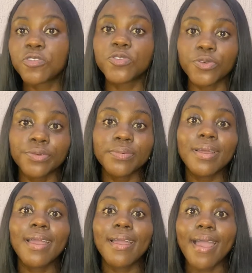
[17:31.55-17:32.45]
So
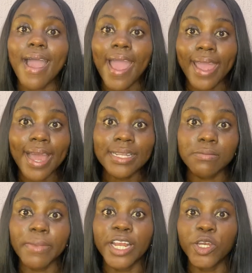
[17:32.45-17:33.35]
I add
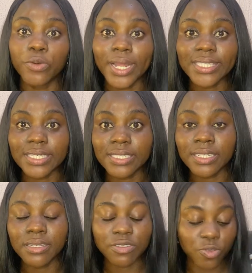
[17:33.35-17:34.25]
my loratidine.